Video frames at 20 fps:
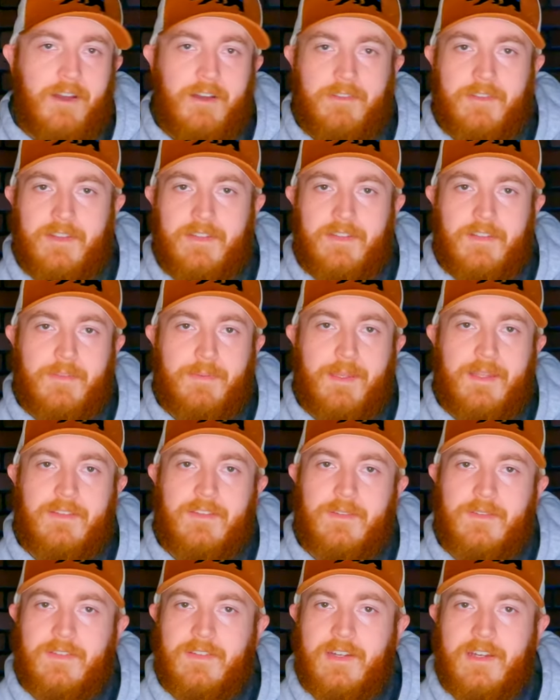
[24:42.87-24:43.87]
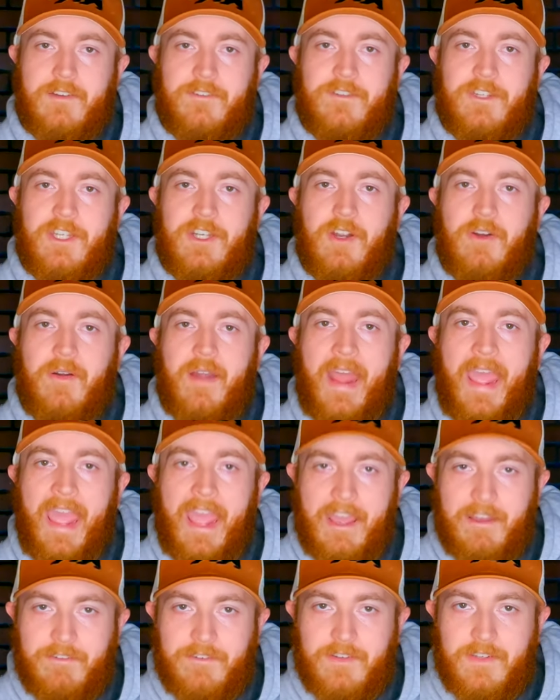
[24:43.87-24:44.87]
all this expensive stuff, you don't
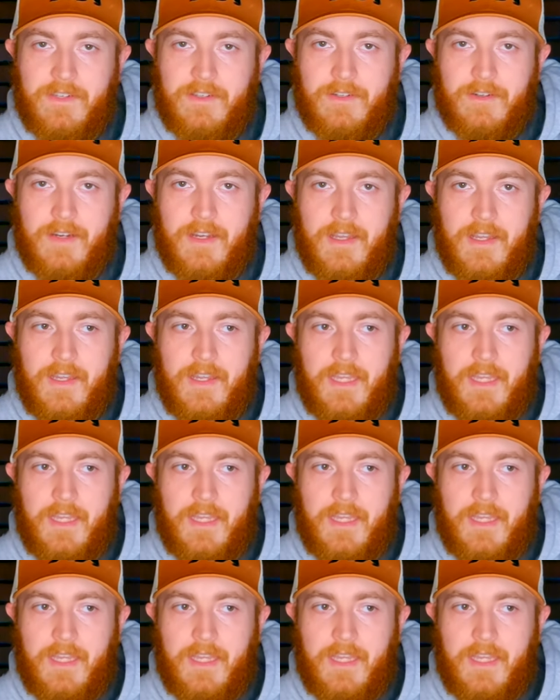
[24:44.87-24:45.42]
have to.